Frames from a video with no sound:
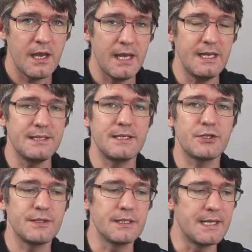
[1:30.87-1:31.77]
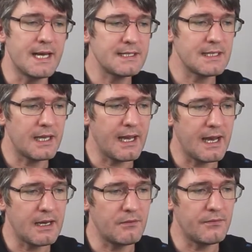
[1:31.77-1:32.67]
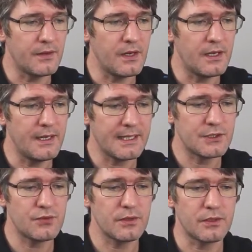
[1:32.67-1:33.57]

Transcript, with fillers: In addition to that, I have an extra